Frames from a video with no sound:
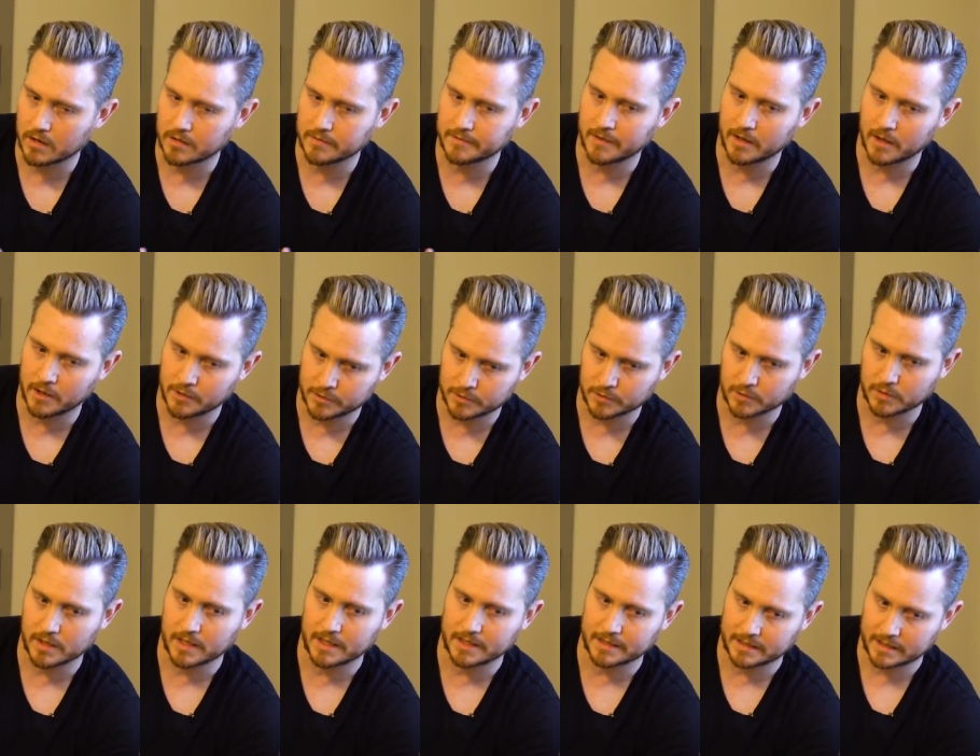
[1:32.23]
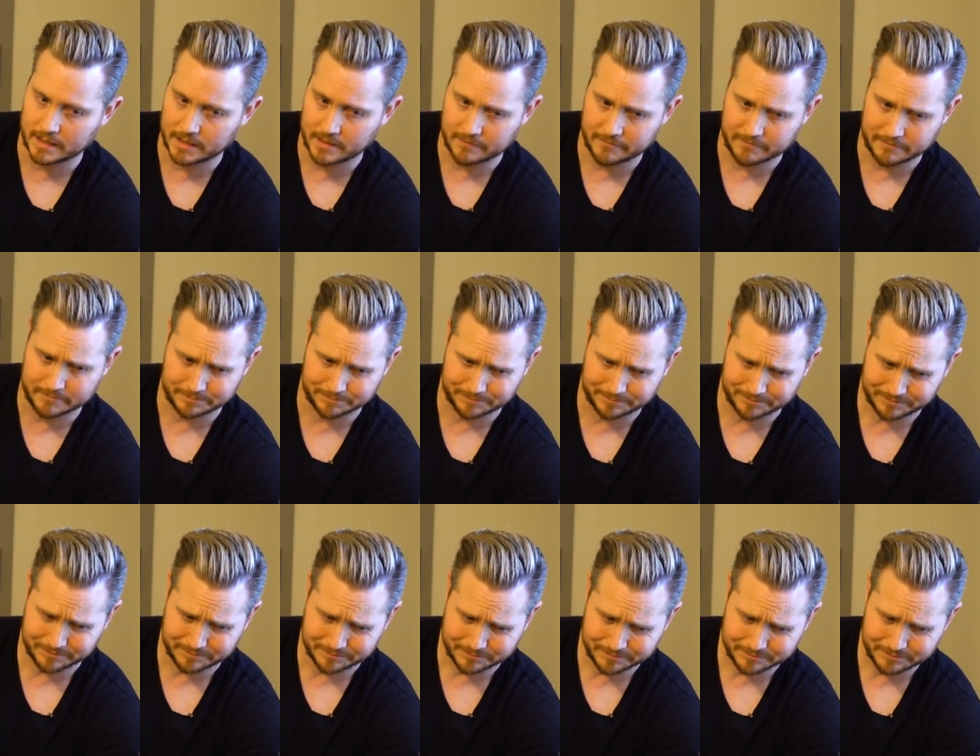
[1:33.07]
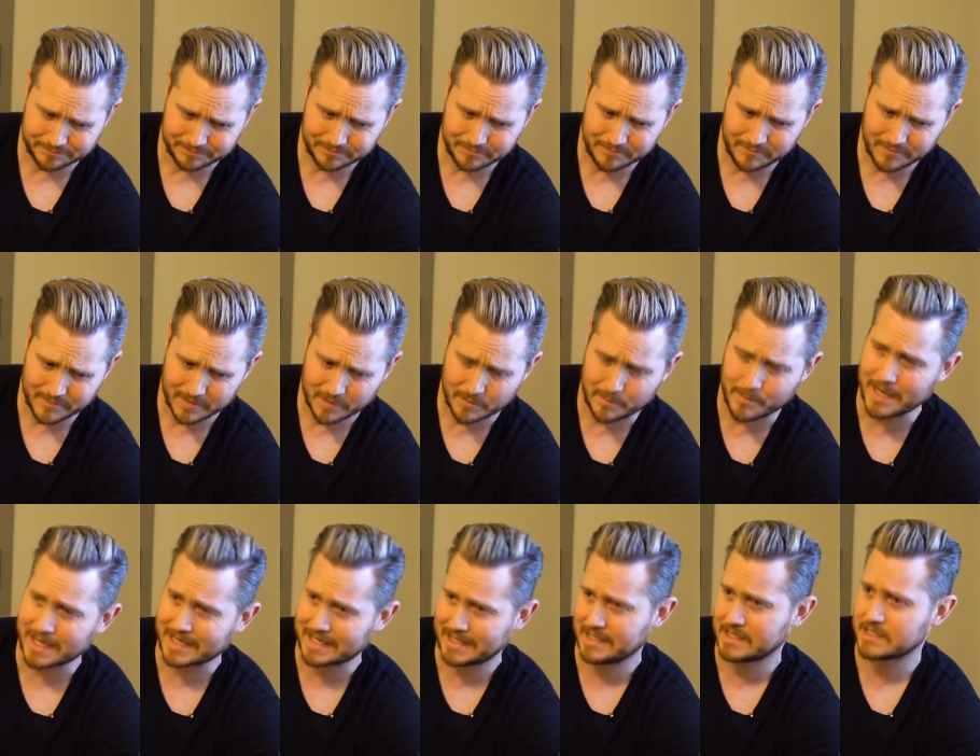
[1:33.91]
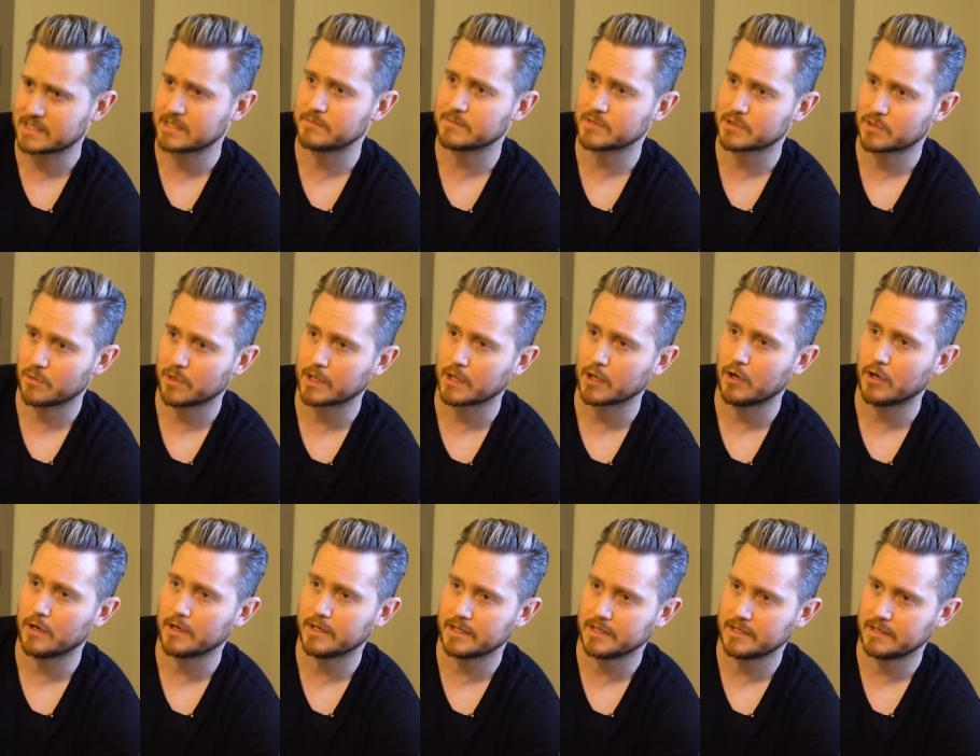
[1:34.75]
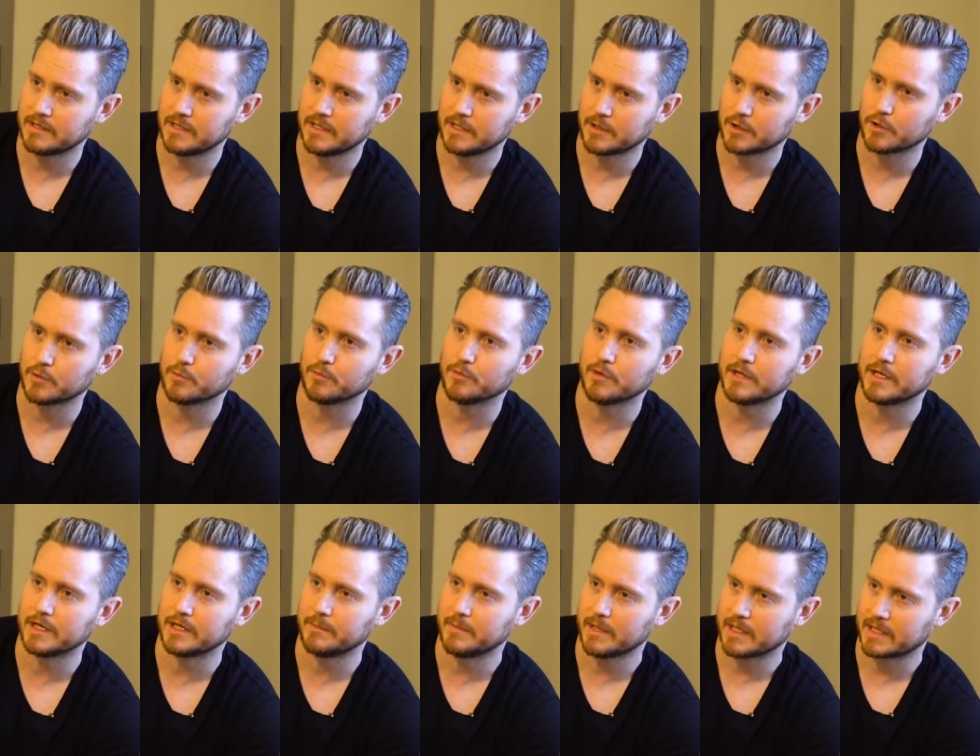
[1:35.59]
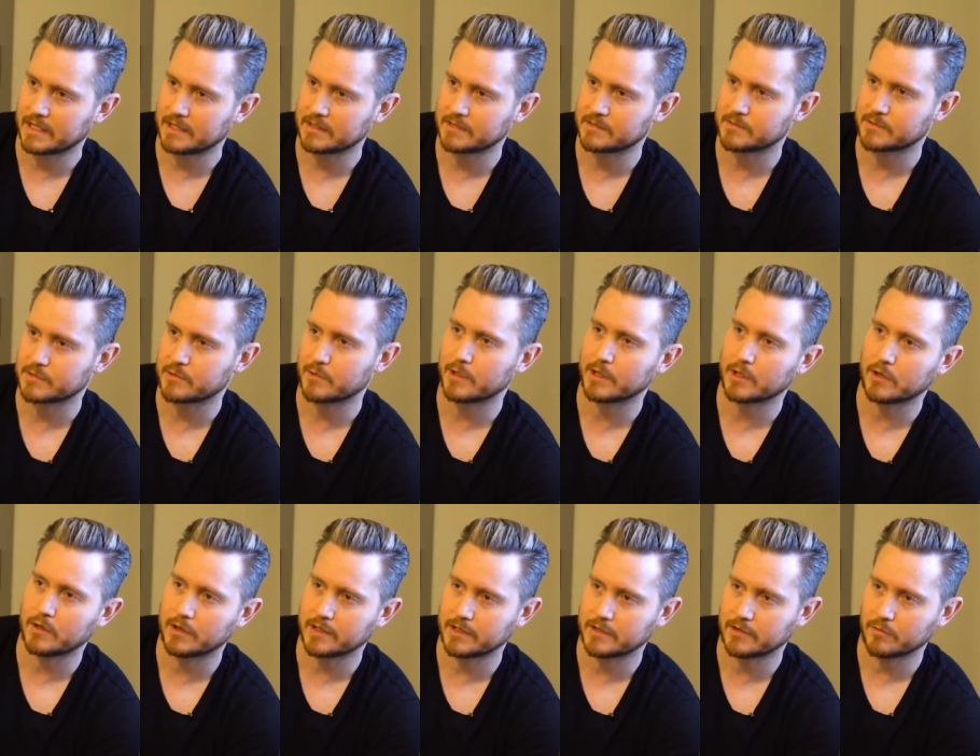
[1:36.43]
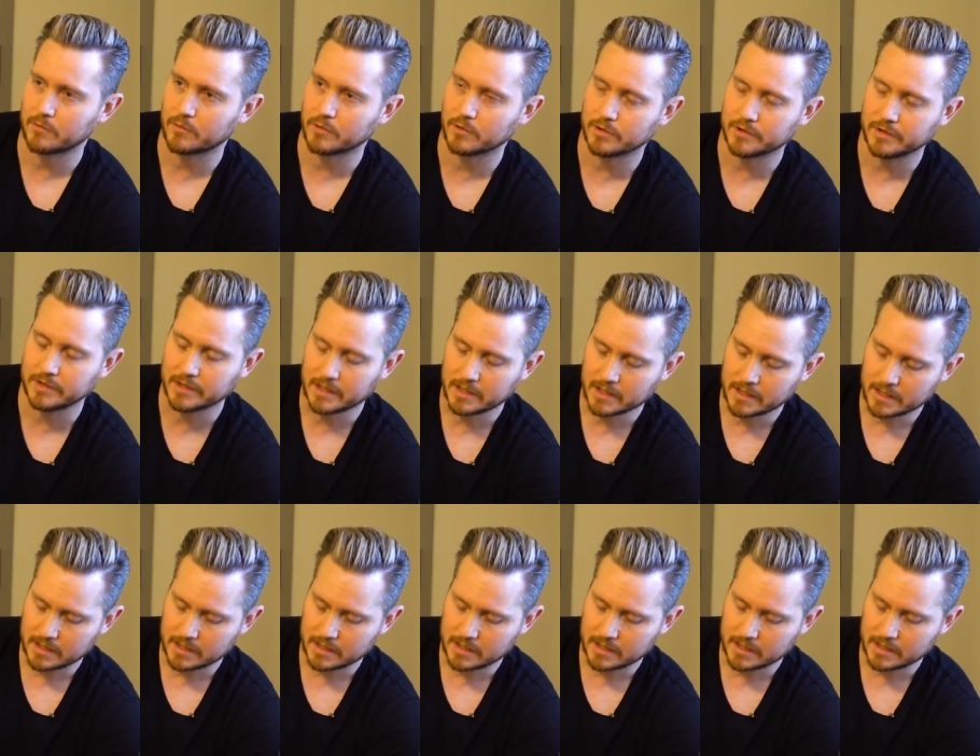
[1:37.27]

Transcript: the underlying kind of mechanisms going on in, in her brain, mechanisms going on in the world.